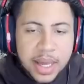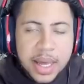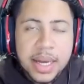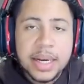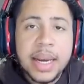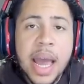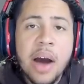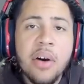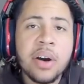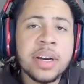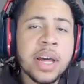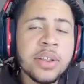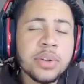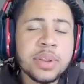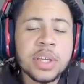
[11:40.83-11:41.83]
Now,
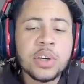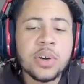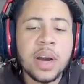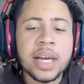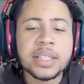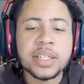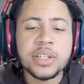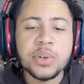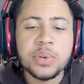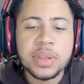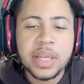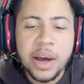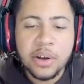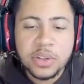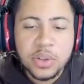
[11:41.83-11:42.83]
another thing you guys can do with
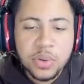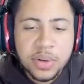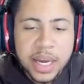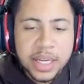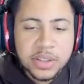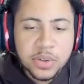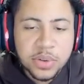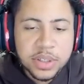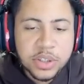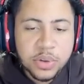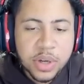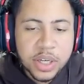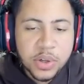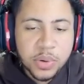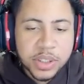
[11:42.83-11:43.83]
the L2 cancel is you
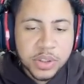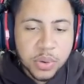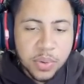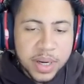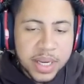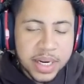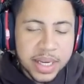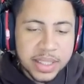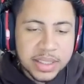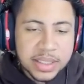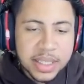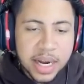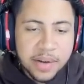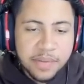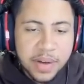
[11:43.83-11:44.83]
can do a tween
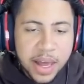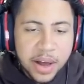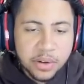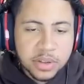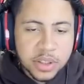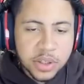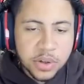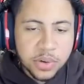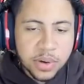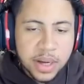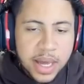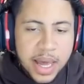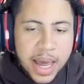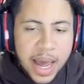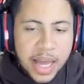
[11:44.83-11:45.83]
instead of a L2.
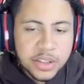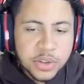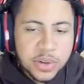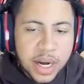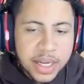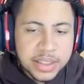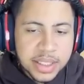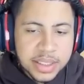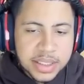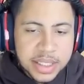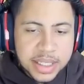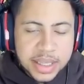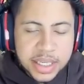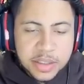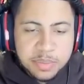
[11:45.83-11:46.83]
As you guys can
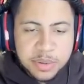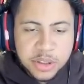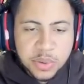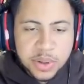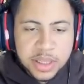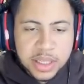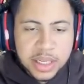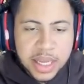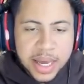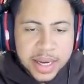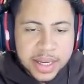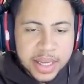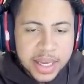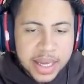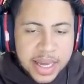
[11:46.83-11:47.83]
see, this between the
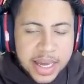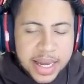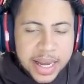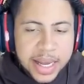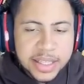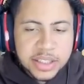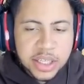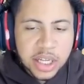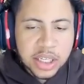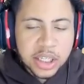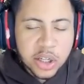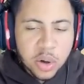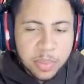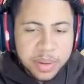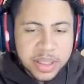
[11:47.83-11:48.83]
leg, it's a
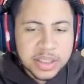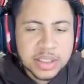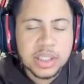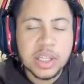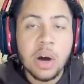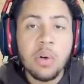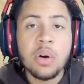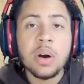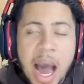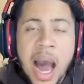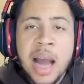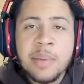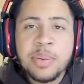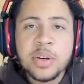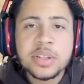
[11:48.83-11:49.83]
little bit slower.
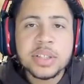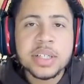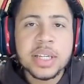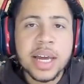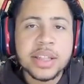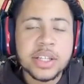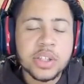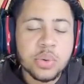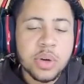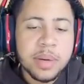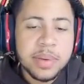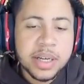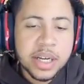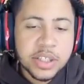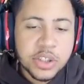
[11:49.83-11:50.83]
I personally like the tween
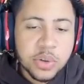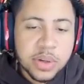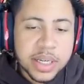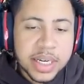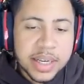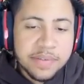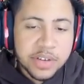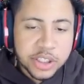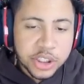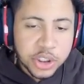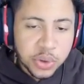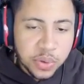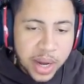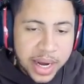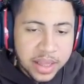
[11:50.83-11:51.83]
because you could even
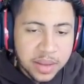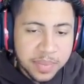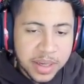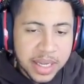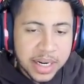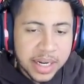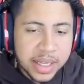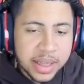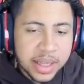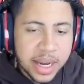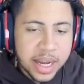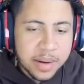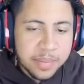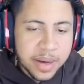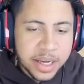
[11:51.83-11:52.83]
shoot out of the beginning of the
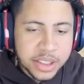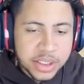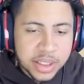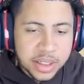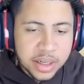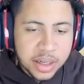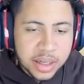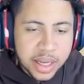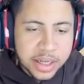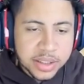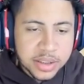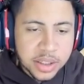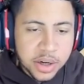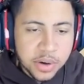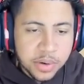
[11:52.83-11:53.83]
animation like
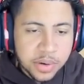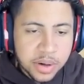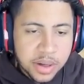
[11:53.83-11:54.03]
so.